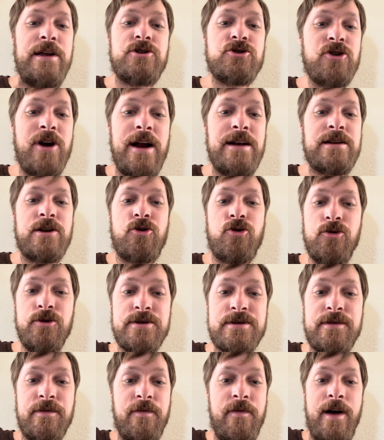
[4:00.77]
tried to
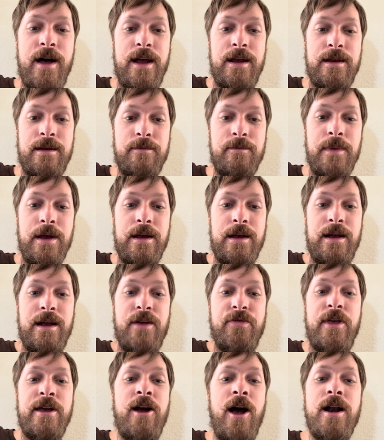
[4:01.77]
crucify him.
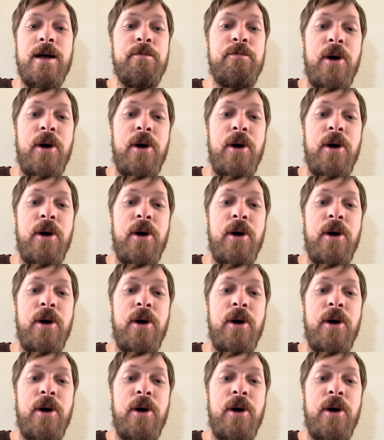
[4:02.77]
They got a